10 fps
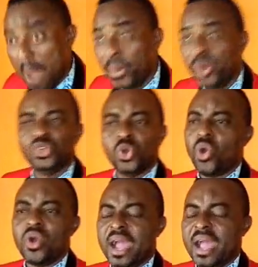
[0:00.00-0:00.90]
We are
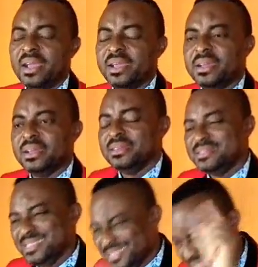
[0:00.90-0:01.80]
born to conquer.
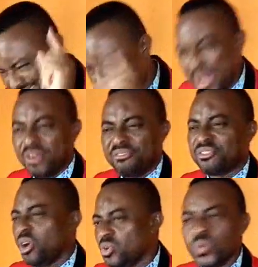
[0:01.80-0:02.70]
This
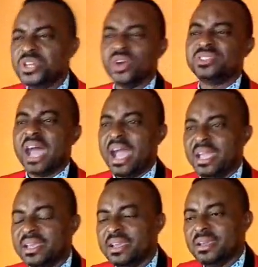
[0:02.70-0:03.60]
man of God will
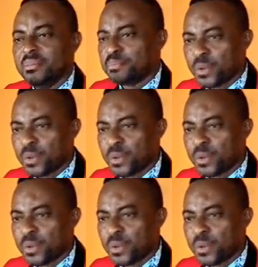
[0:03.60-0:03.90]
not die.